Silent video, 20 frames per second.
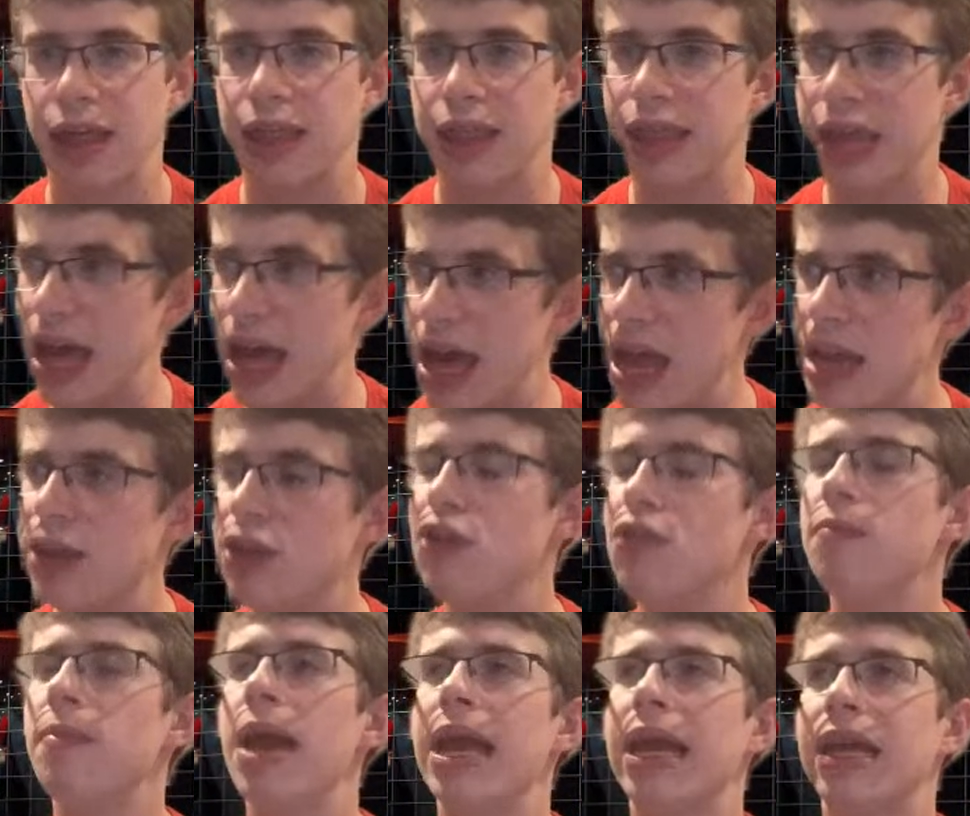Then
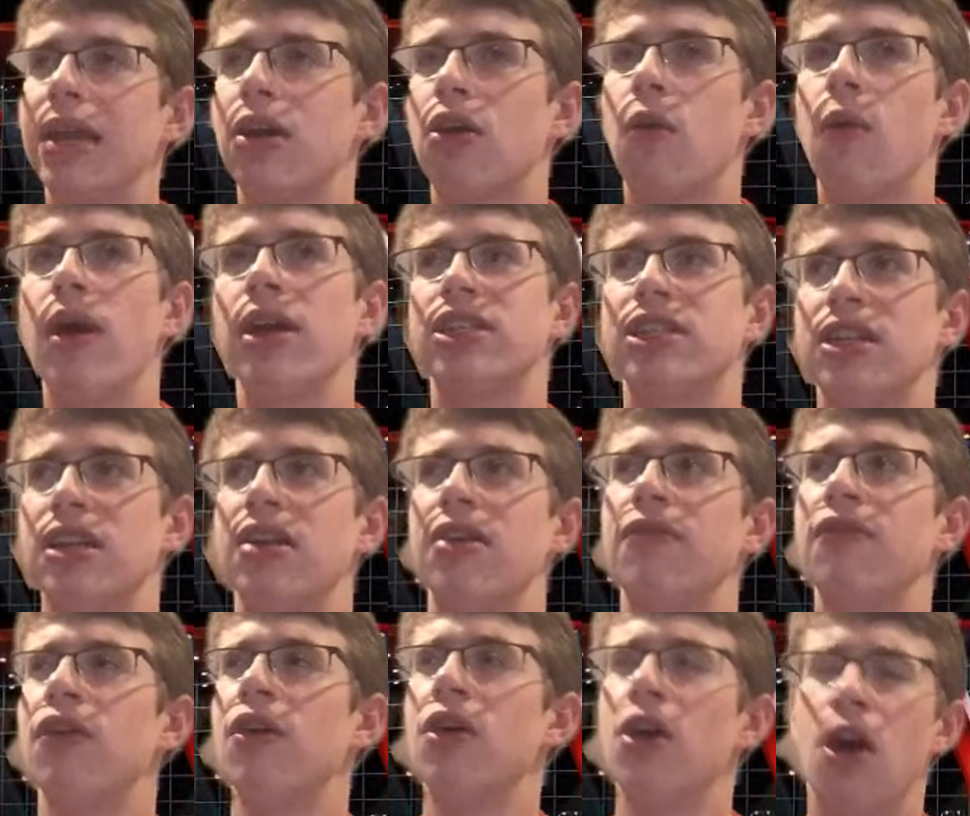you make it a question
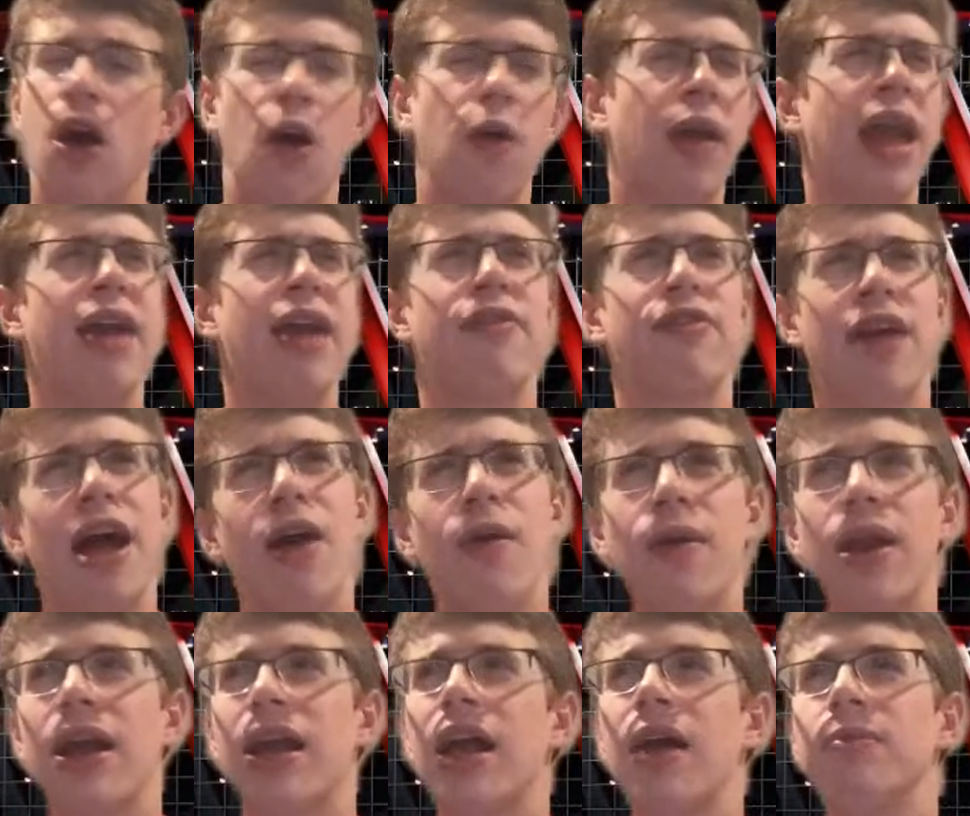of, okay, if
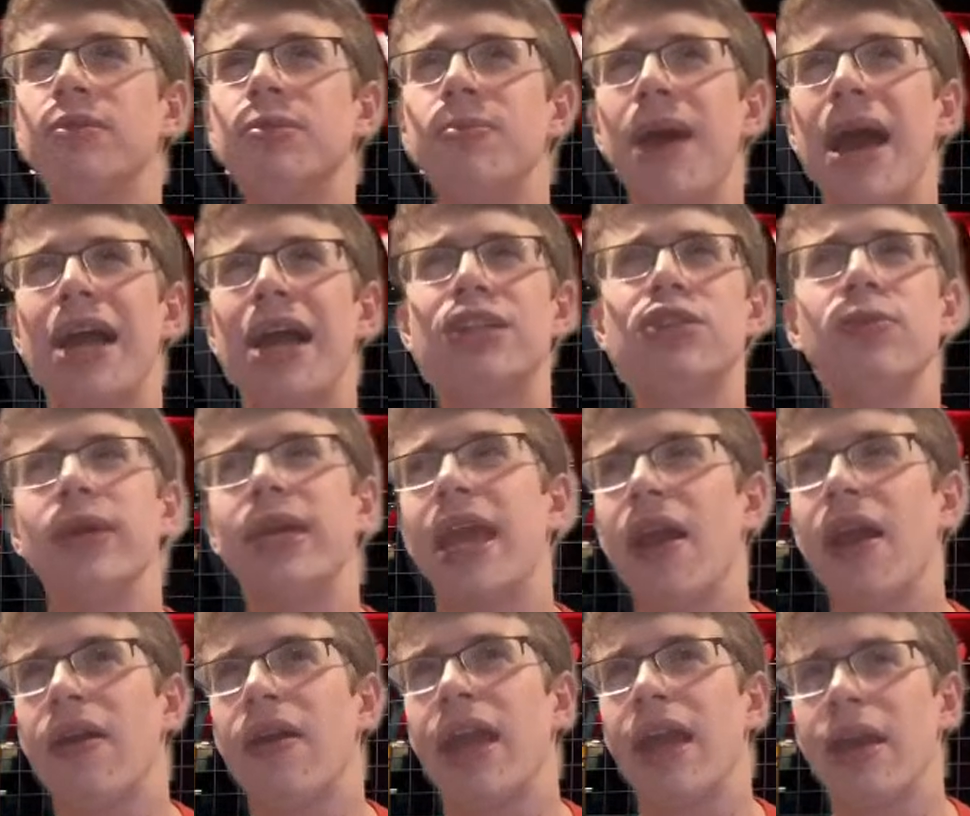Kyle Wright comes back, do we
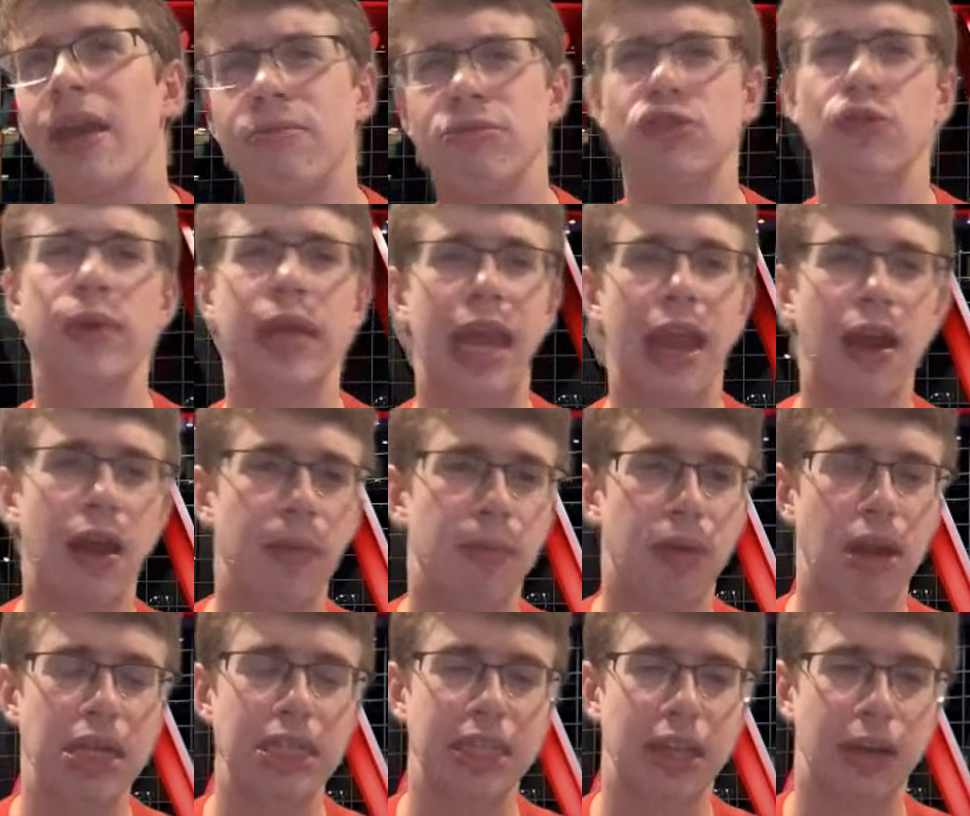carry him? Do we carry
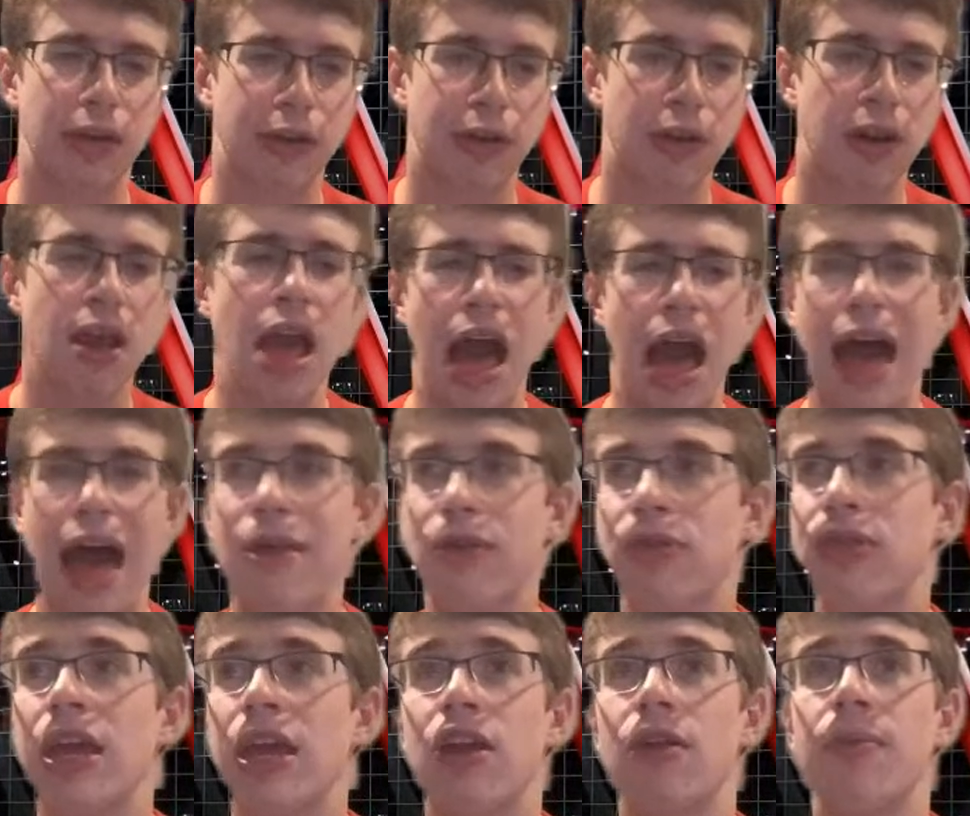Bryce Elder? I
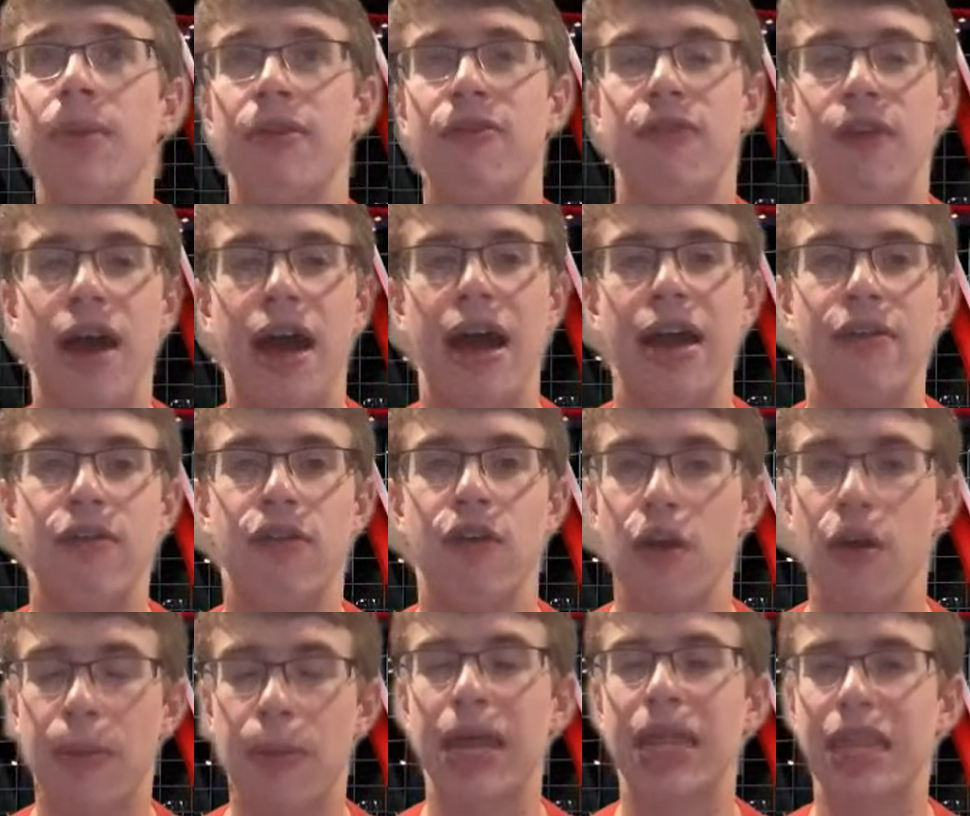don't think it'll be 5,
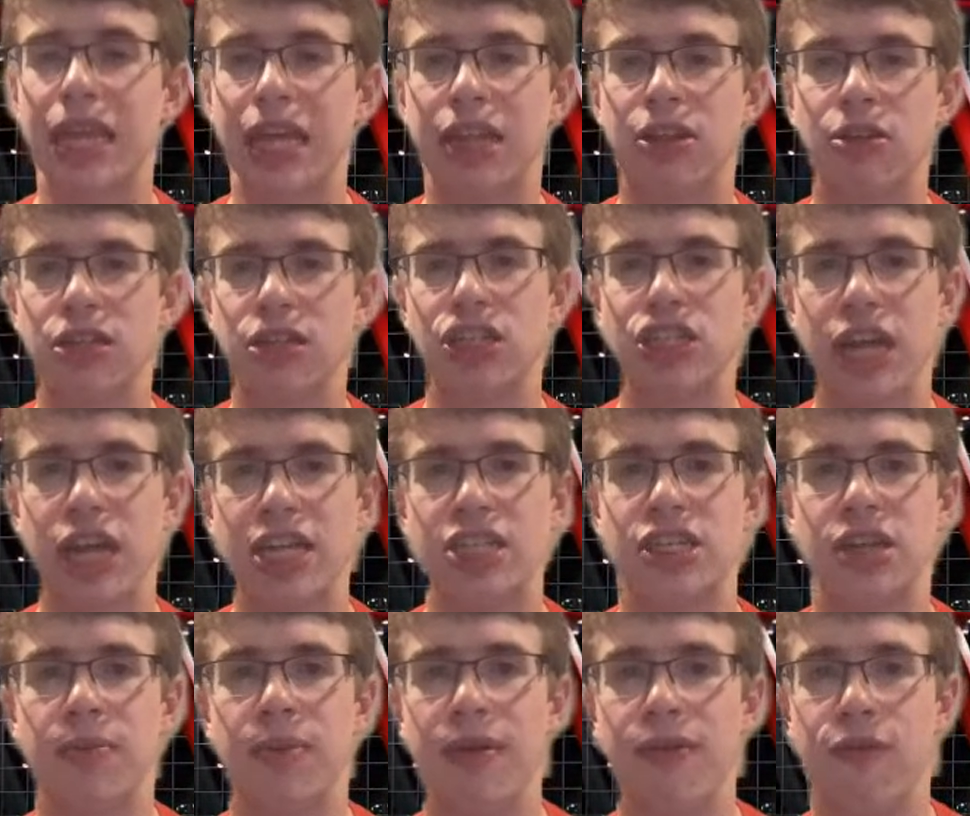but I think there's a
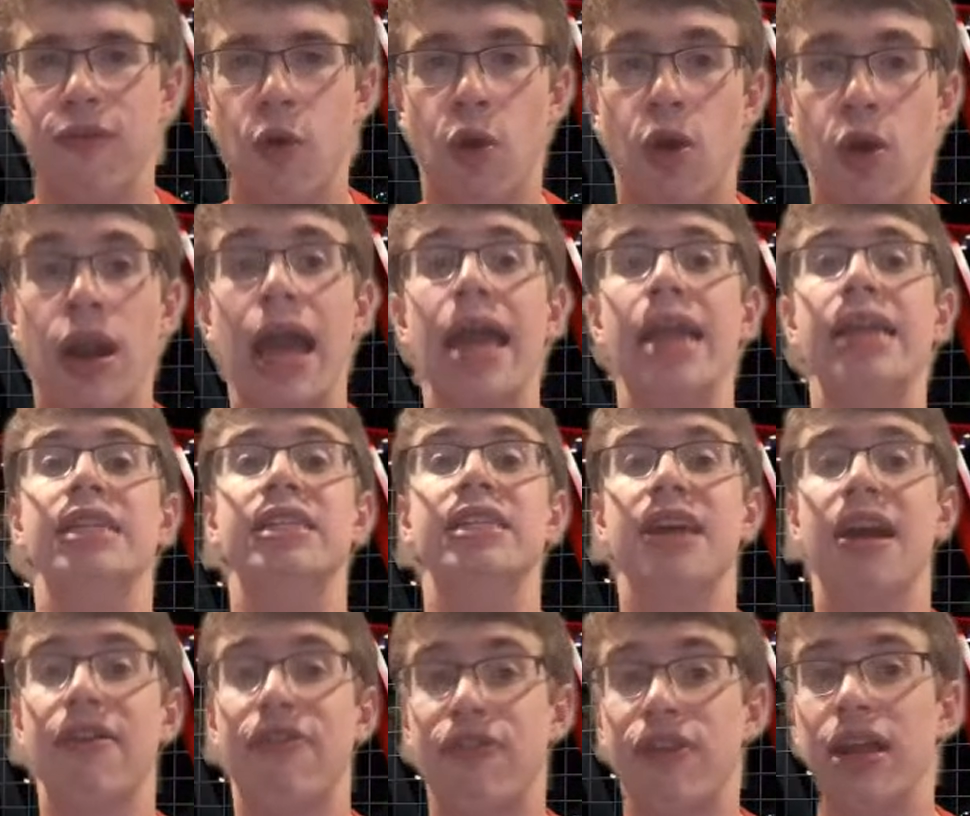chance to be 4 and
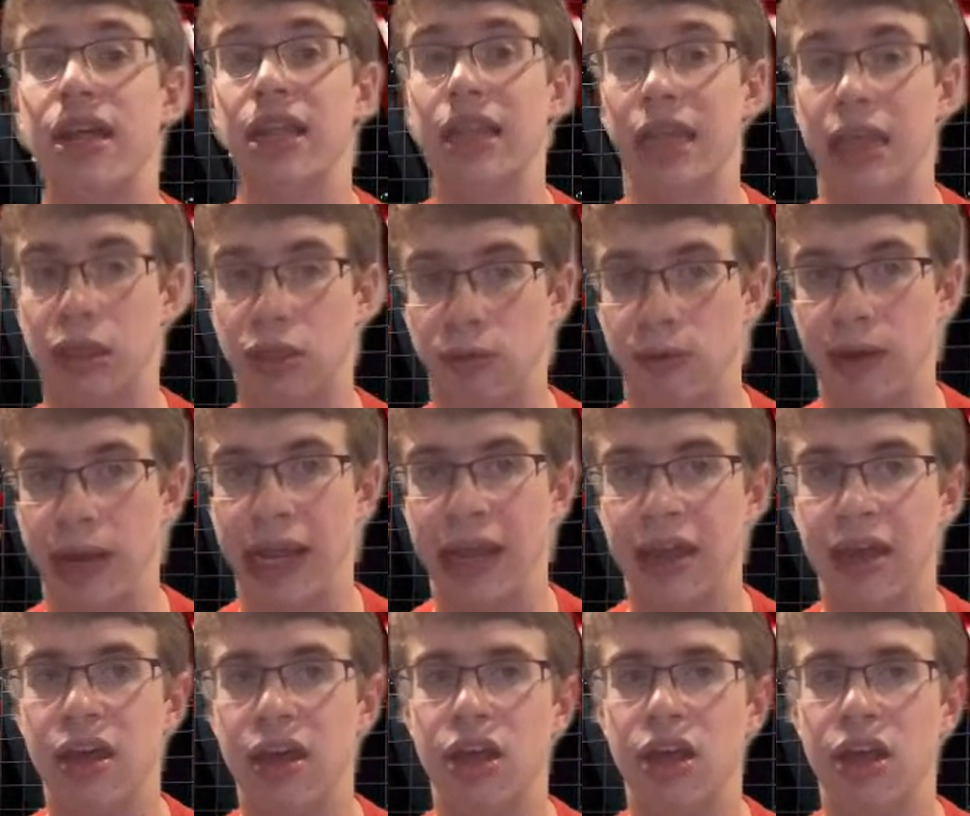definitely 3.